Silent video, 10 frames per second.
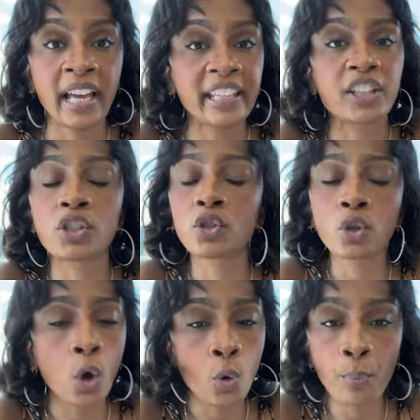You're
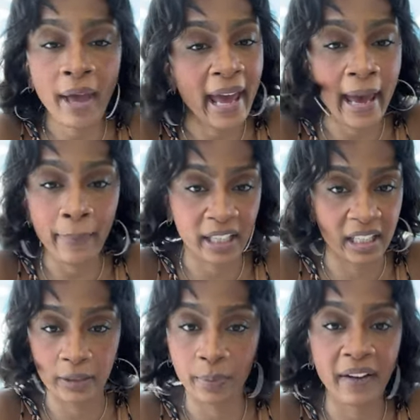so mad
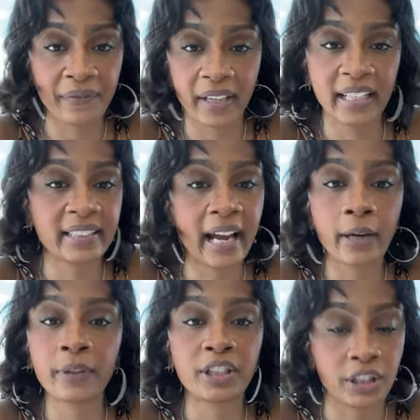because prophetic
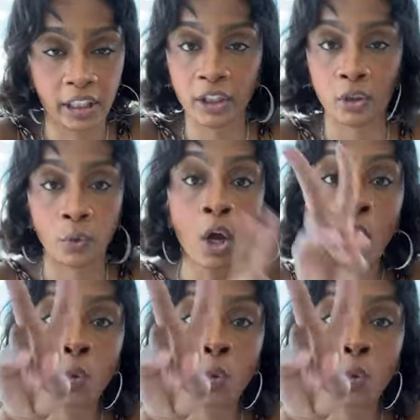Diaries see you.